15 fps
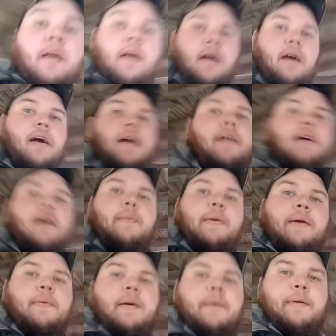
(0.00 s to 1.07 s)
Alright, y'all,
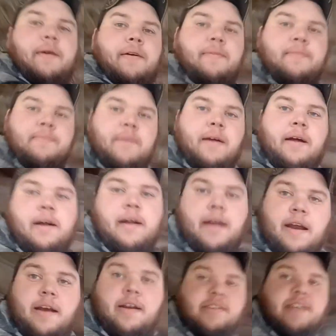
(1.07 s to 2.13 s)
Big Bub here.
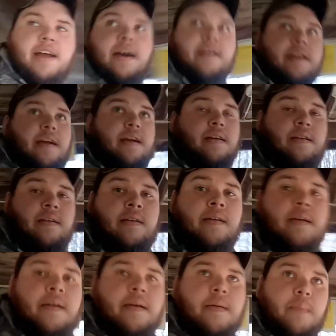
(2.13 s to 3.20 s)
Eric's down there
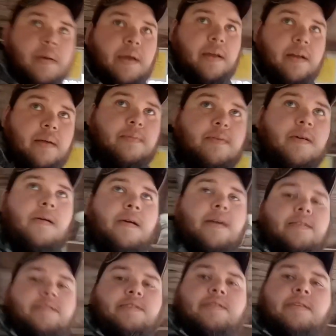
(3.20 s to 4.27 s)
picking up
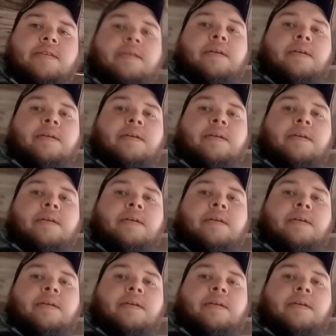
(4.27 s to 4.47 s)
targets.